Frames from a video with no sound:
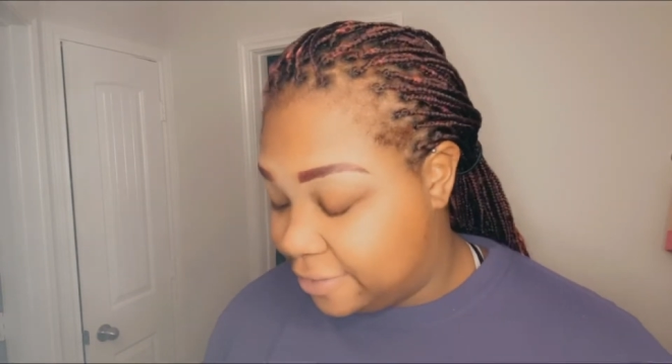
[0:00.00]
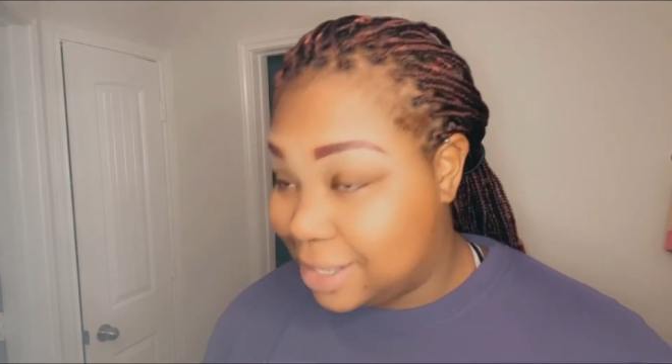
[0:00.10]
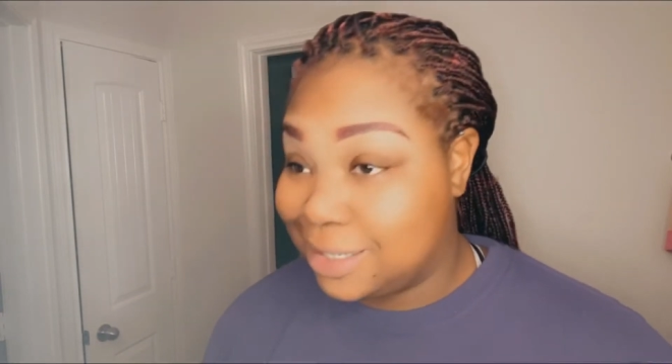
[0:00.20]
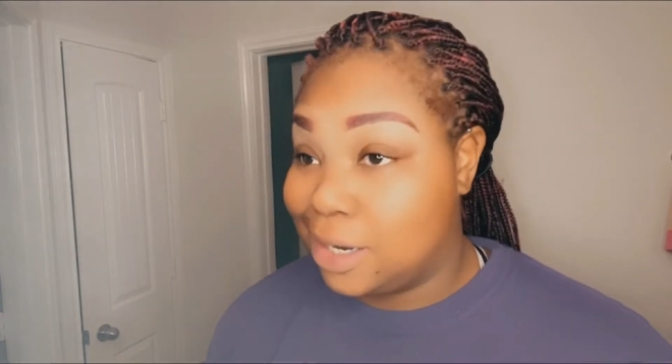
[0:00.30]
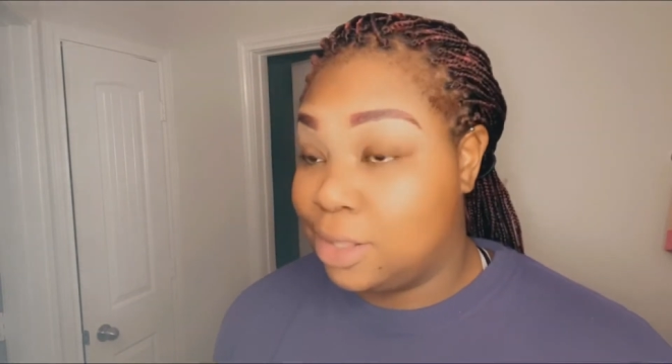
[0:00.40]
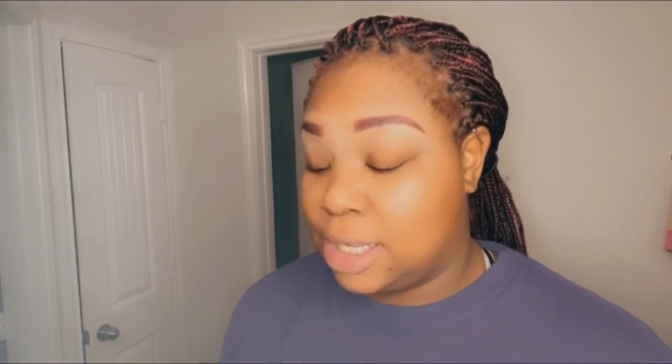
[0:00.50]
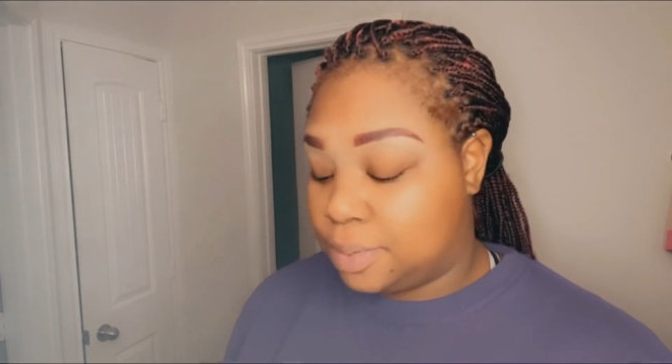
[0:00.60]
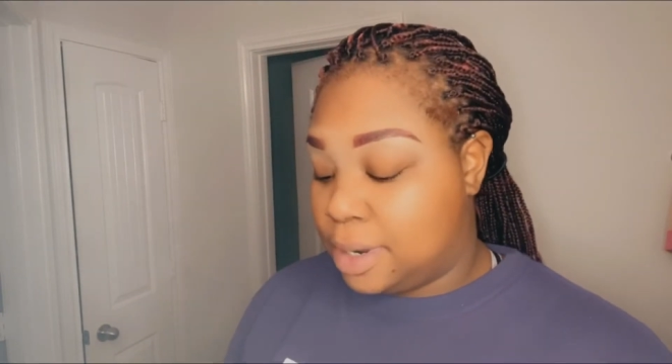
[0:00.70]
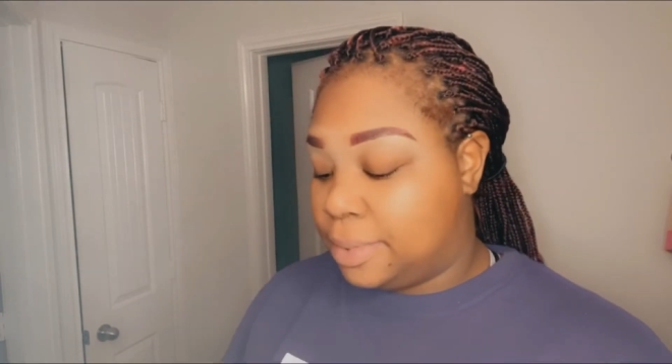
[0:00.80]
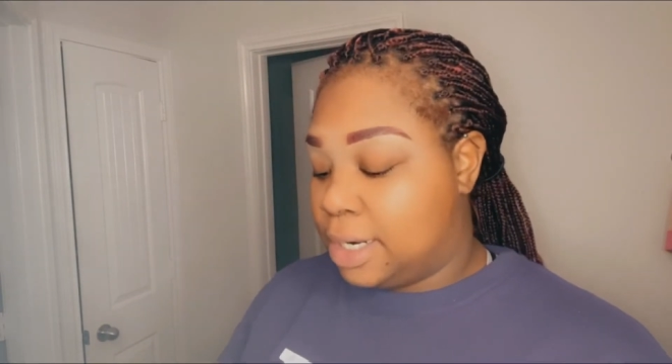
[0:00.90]
because I know that's
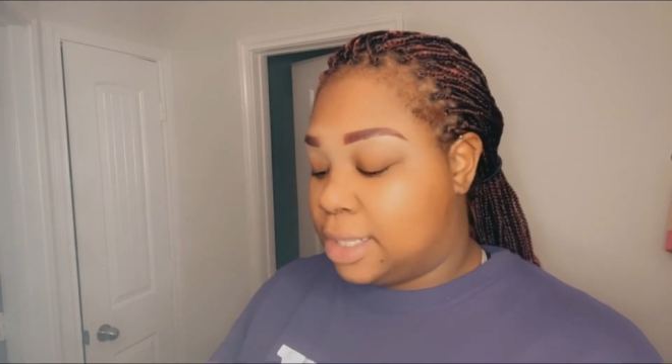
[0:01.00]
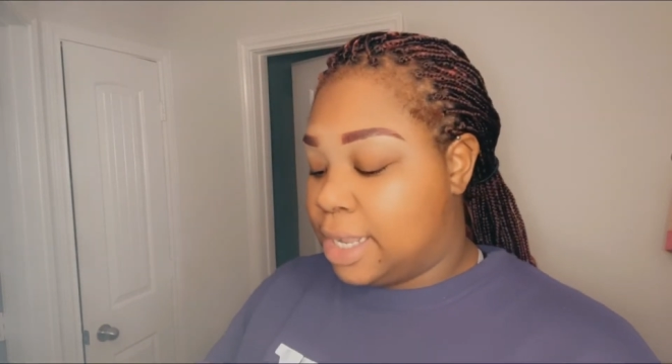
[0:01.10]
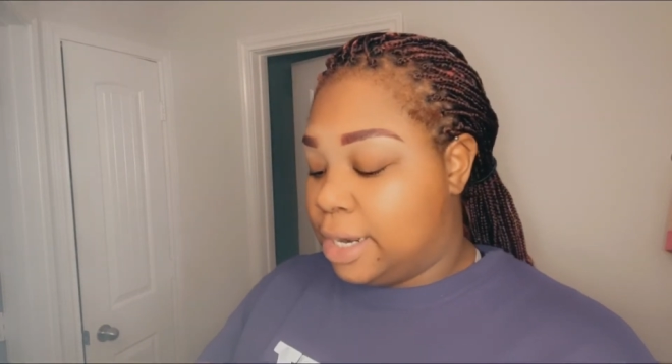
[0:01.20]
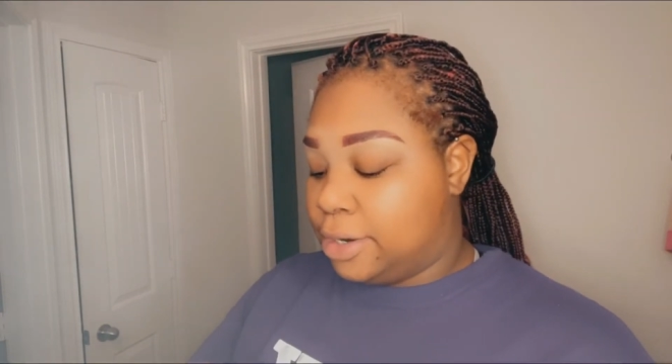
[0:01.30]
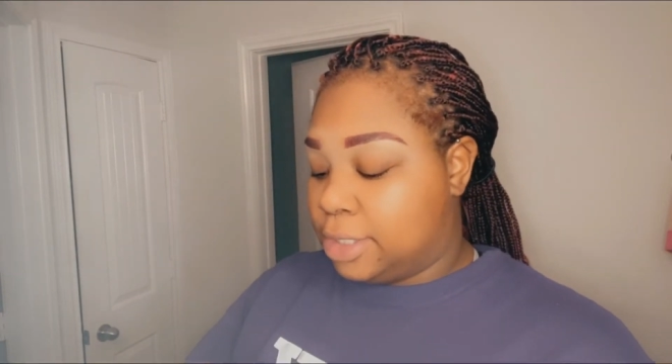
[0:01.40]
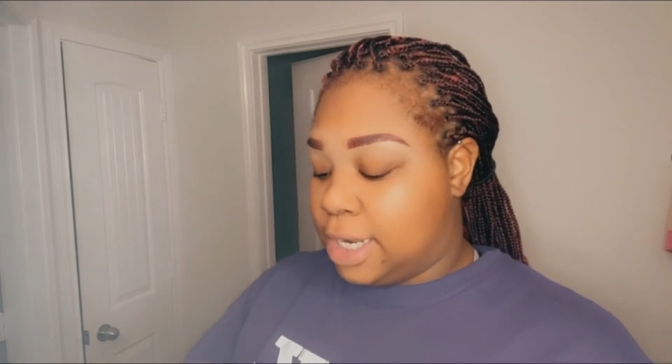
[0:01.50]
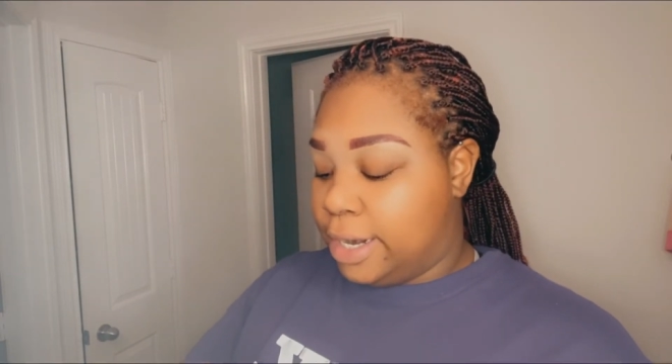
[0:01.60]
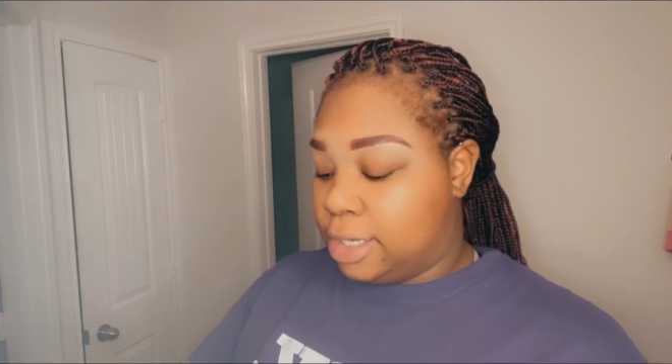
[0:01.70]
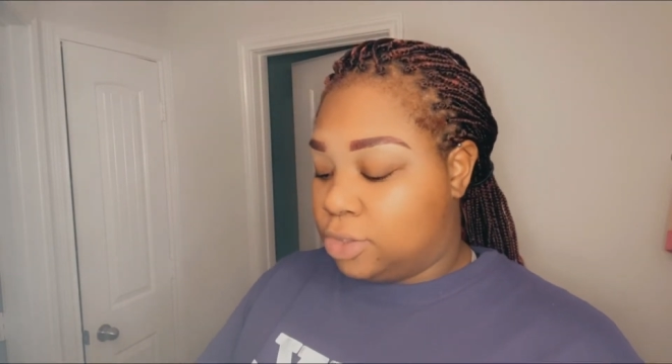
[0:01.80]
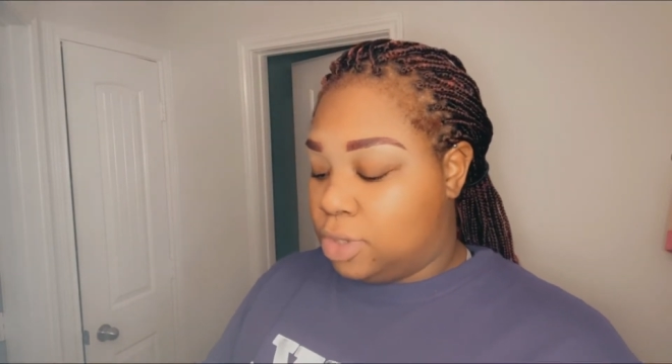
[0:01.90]
probably not that
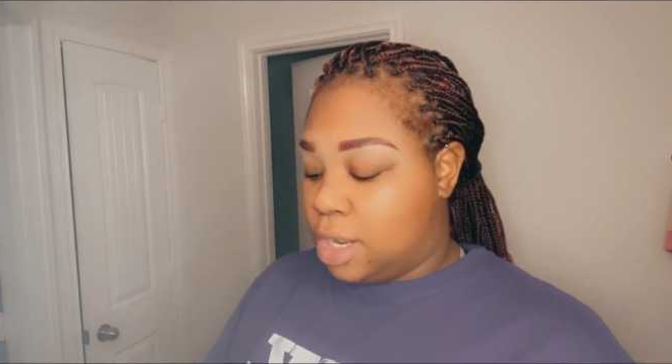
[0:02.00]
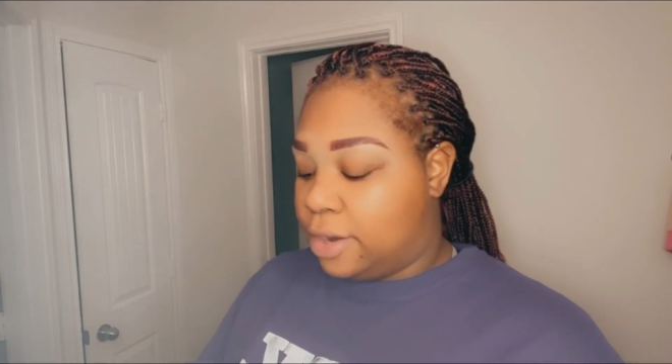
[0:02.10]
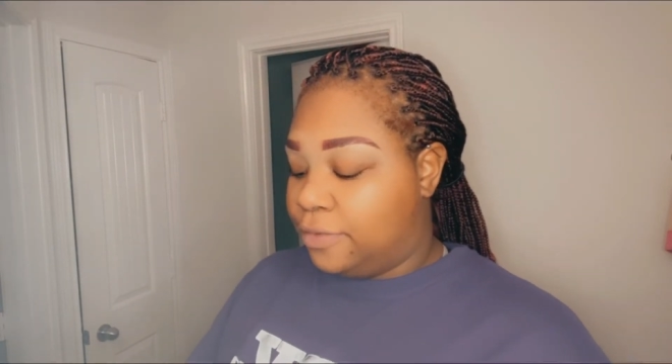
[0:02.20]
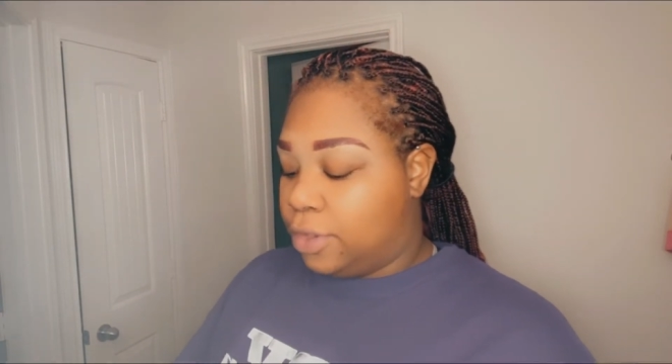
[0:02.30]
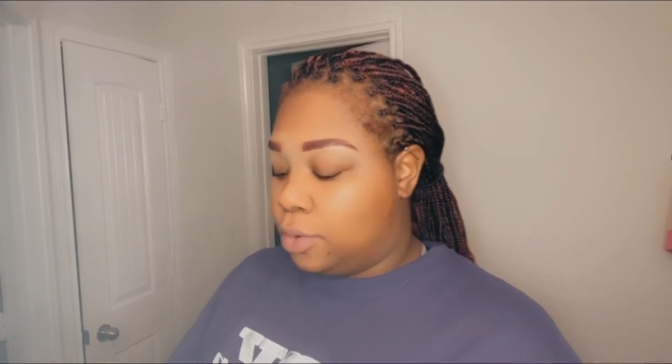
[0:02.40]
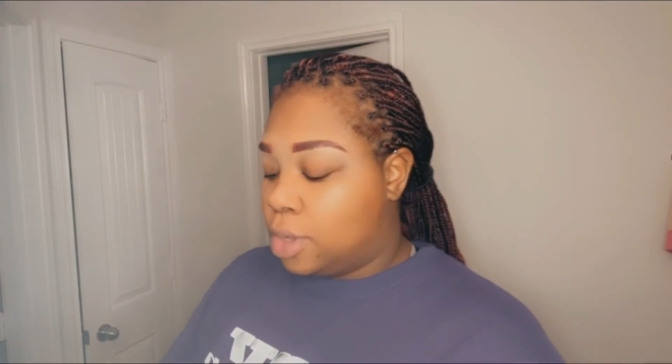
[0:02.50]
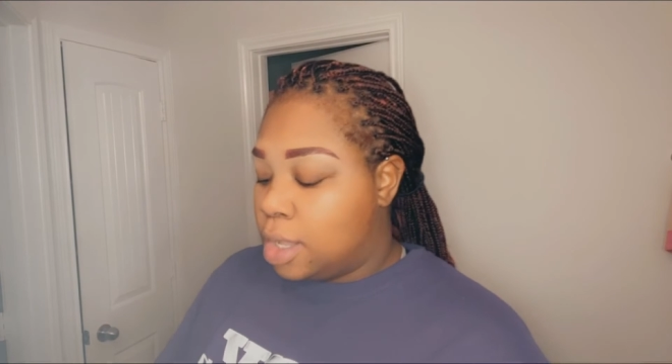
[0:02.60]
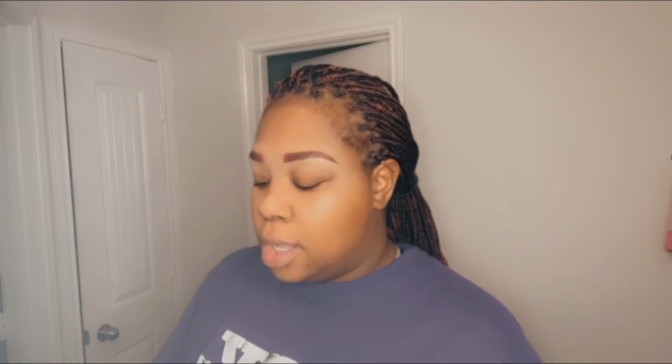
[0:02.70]
entertaining to a lot of you.